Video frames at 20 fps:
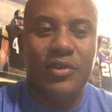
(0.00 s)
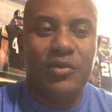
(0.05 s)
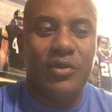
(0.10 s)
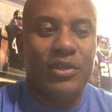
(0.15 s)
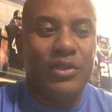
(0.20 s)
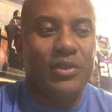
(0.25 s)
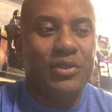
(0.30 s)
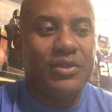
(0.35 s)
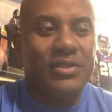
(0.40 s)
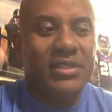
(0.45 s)

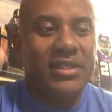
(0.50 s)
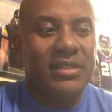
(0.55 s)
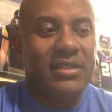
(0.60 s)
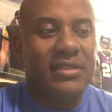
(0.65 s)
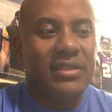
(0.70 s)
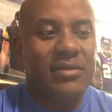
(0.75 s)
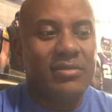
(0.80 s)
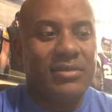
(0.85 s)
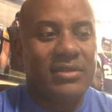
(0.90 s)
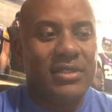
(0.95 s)
When you
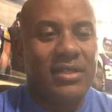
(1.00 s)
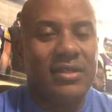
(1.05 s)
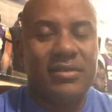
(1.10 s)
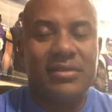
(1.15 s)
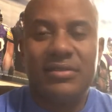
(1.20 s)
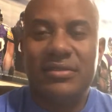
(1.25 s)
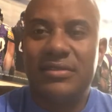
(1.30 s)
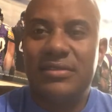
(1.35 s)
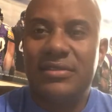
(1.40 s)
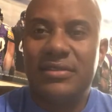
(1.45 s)
sitting up,
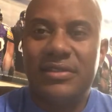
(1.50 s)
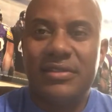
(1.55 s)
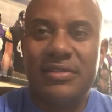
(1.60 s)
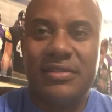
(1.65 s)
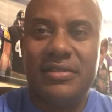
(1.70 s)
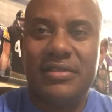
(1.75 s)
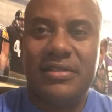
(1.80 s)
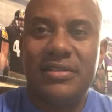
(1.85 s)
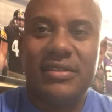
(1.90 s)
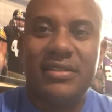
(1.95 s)
tossing,
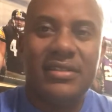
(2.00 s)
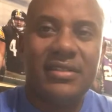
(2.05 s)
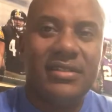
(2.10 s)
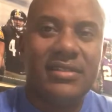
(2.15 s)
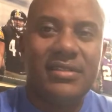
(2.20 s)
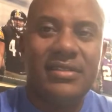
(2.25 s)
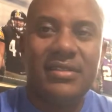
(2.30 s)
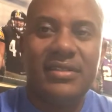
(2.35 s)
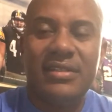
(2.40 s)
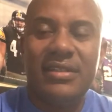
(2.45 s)
turning, and
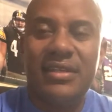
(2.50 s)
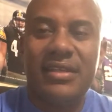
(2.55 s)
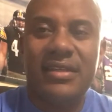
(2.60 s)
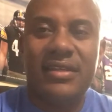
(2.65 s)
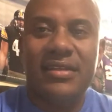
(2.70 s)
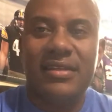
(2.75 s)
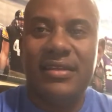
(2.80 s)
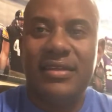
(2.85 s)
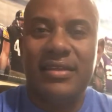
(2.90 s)
this and that,